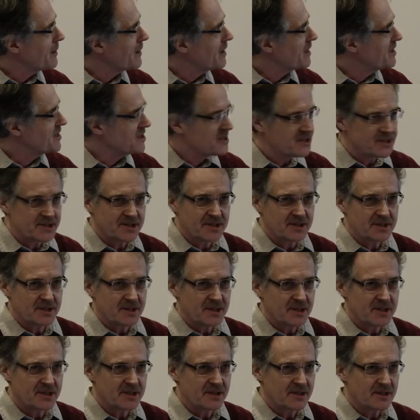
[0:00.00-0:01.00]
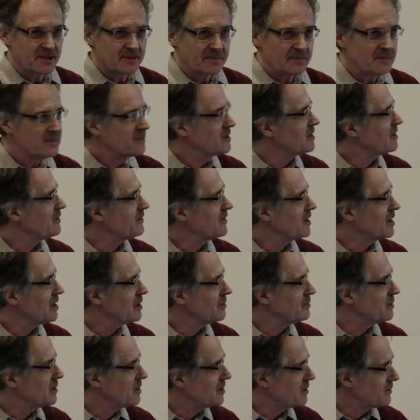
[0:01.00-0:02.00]
It's easily
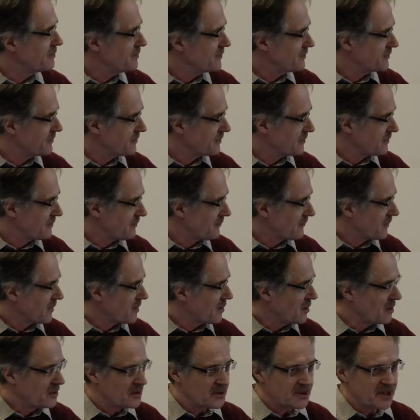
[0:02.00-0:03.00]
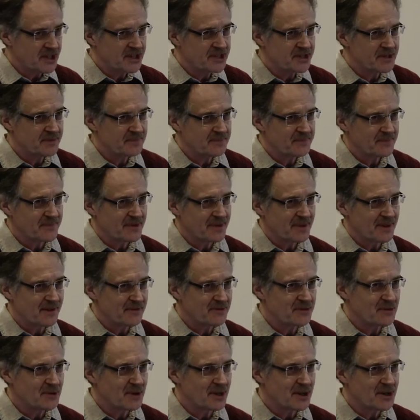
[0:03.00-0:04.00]
available on the net
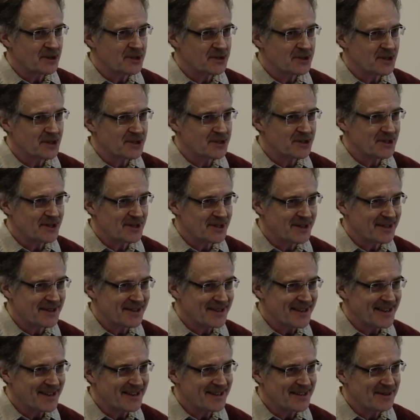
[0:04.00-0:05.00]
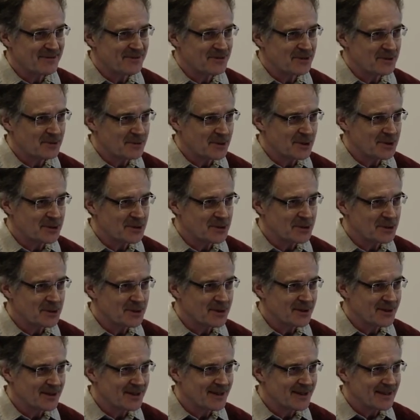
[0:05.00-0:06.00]
if you are interested and if you want to
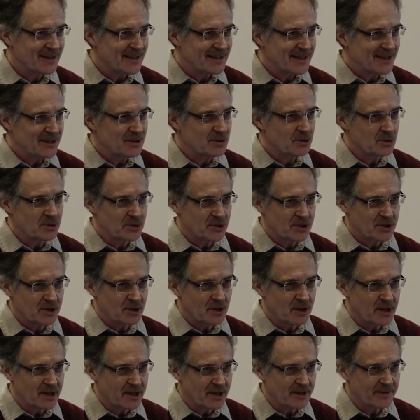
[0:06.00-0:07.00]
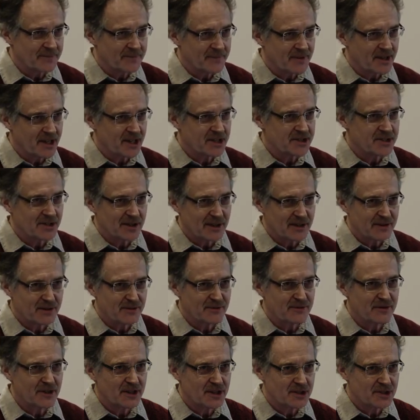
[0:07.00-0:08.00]
use your excellent
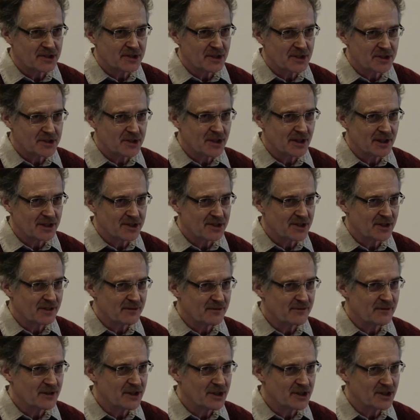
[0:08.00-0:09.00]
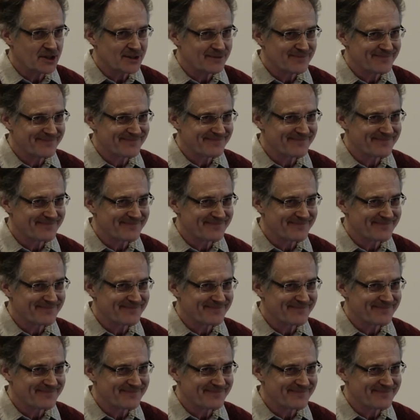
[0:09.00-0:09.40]
Finnish skills in Finnish.